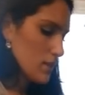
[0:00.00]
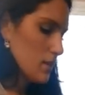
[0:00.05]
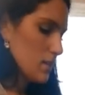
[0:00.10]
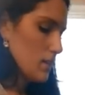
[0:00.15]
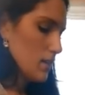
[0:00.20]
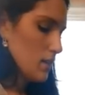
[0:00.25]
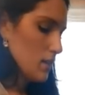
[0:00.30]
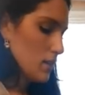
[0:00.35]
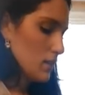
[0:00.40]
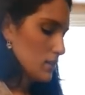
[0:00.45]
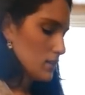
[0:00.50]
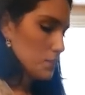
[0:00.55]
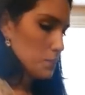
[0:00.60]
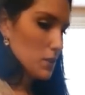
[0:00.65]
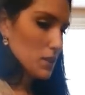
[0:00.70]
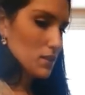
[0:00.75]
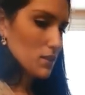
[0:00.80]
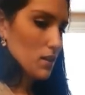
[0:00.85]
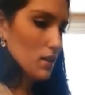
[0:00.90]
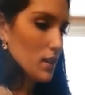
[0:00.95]
Let's
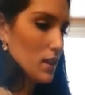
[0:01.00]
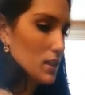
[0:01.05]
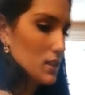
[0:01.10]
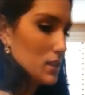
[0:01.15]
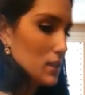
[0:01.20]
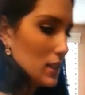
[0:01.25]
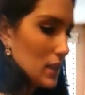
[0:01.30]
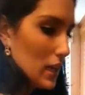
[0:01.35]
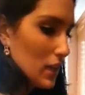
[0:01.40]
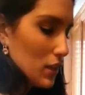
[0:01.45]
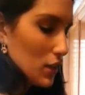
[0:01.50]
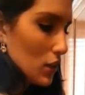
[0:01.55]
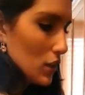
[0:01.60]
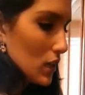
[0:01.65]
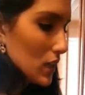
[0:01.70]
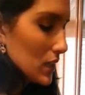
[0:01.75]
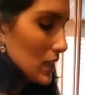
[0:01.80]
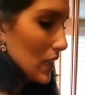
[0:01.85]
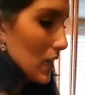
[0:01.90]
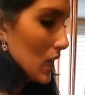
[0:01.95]
mix all that together.
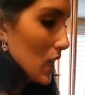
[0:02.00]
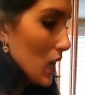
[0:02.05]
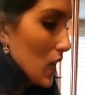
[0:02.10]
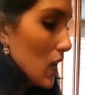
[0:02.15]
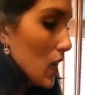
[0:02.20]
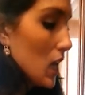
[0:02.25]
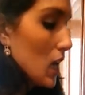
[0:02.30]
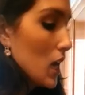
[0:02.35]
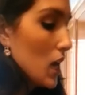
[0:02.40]
And then